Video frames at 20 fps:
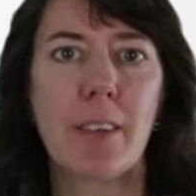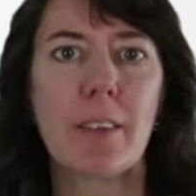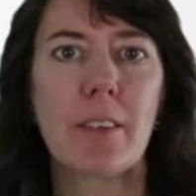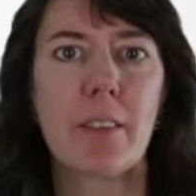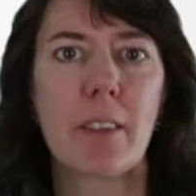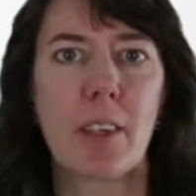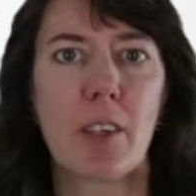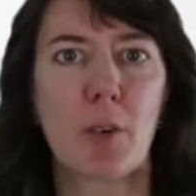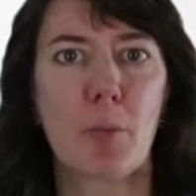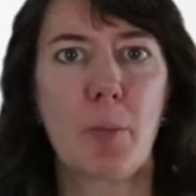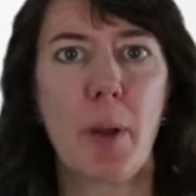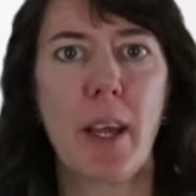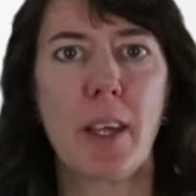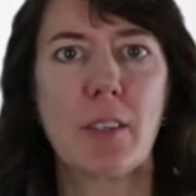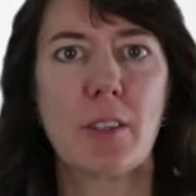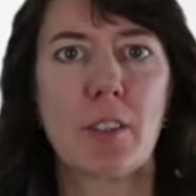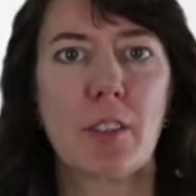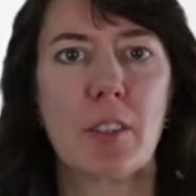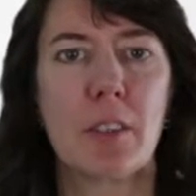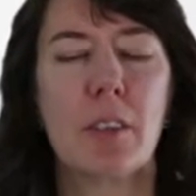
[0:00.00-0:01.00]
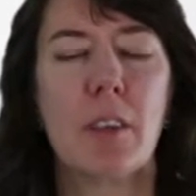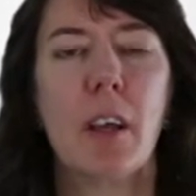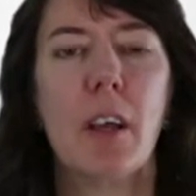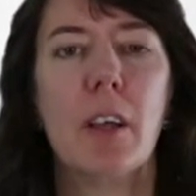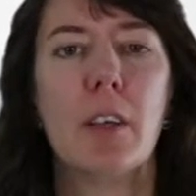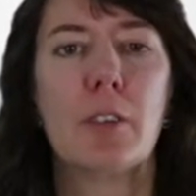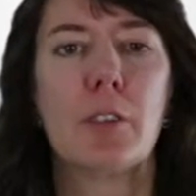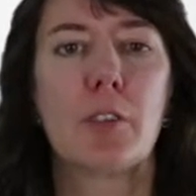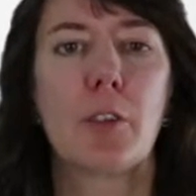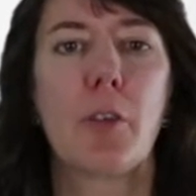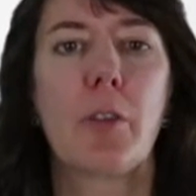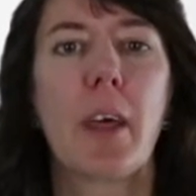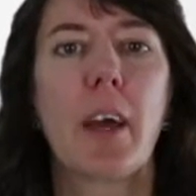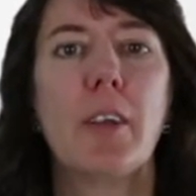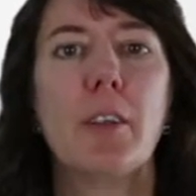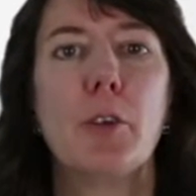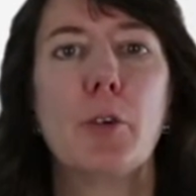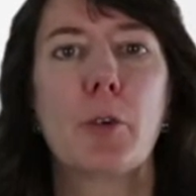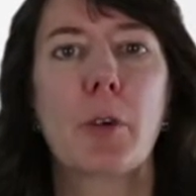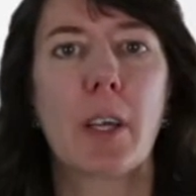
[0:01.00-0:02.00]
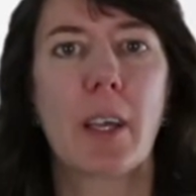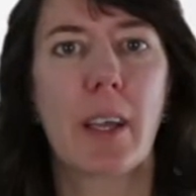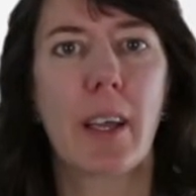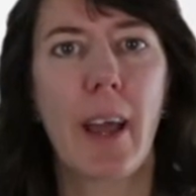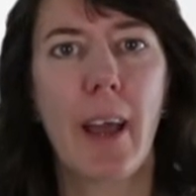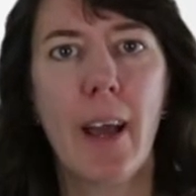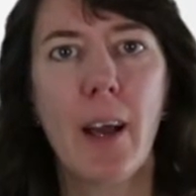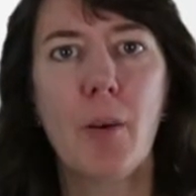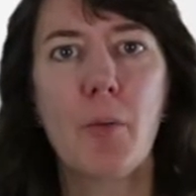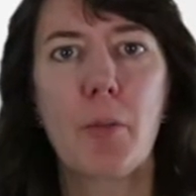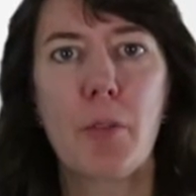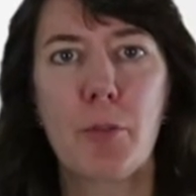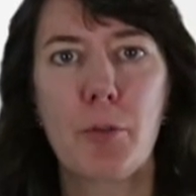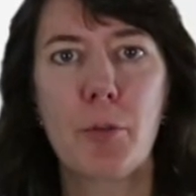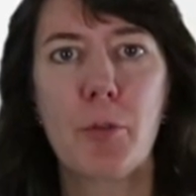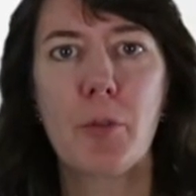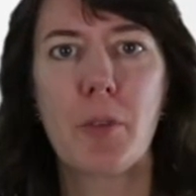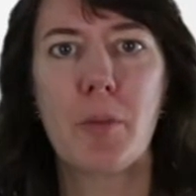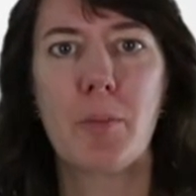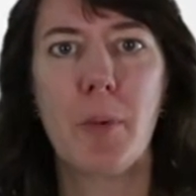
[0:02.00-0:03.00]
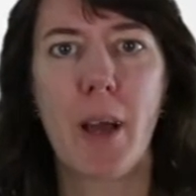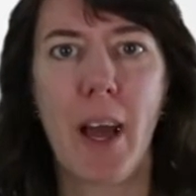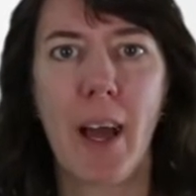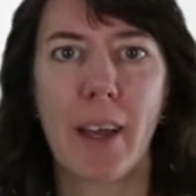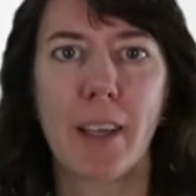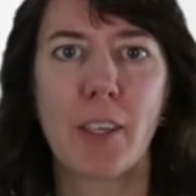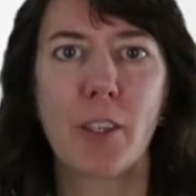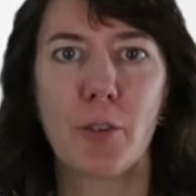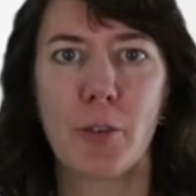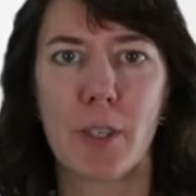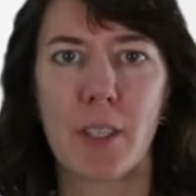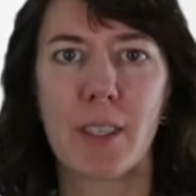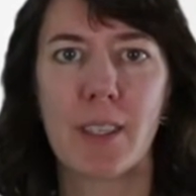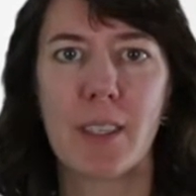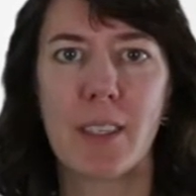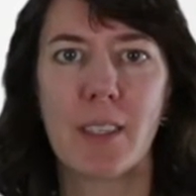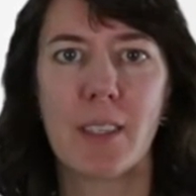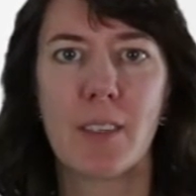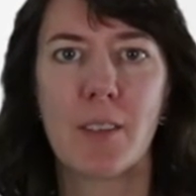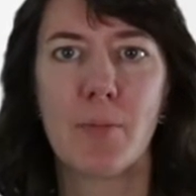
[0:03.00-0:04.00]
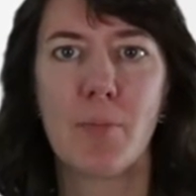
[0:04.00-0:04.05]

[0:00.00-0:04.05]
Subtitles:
and syncopation so that you can count through them accurately.